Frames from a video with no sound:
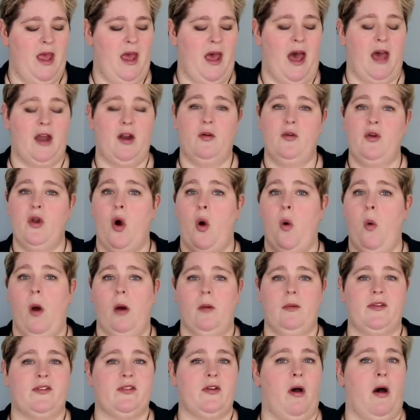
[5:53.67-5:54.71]
I don't know what
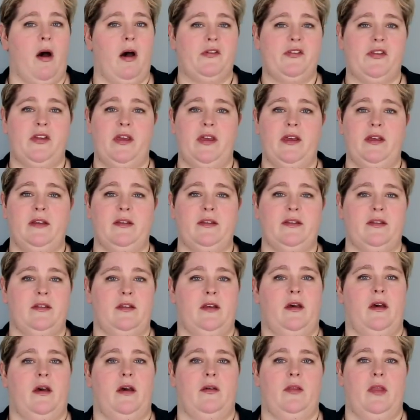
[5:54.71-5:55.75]
was causing it.
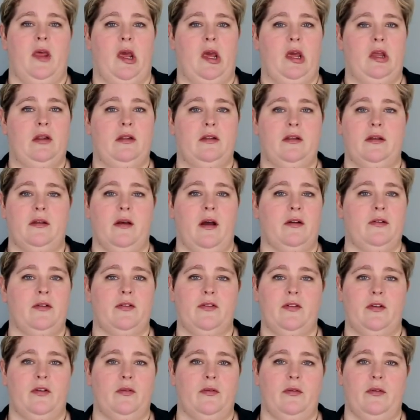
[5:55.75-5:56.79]
The
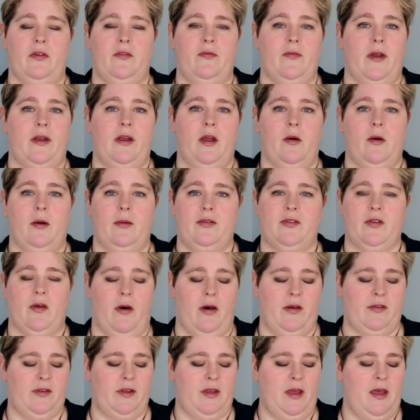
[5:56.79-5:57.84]
doctors couldn't really find out what was
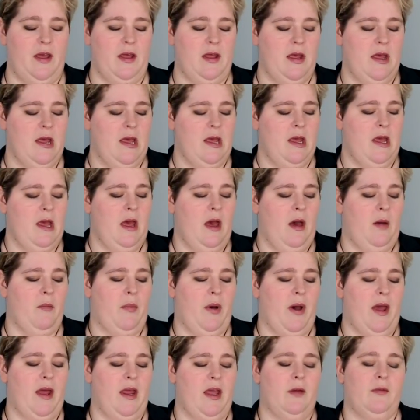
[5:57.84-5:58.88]
causing it,
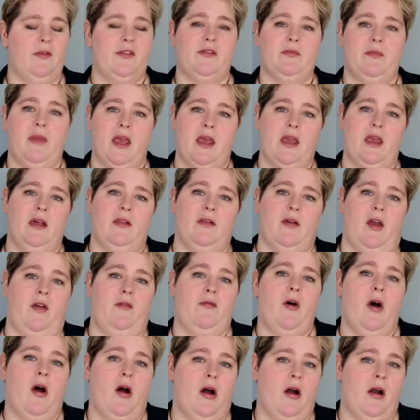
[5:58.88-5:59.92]
but it was making
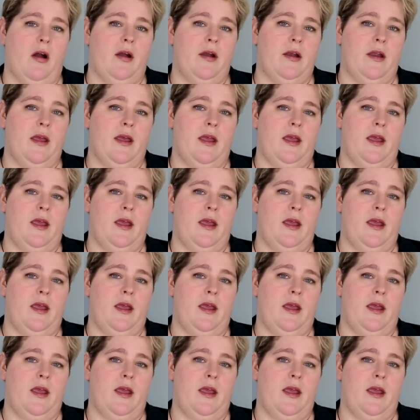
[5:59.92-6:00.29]
life hard.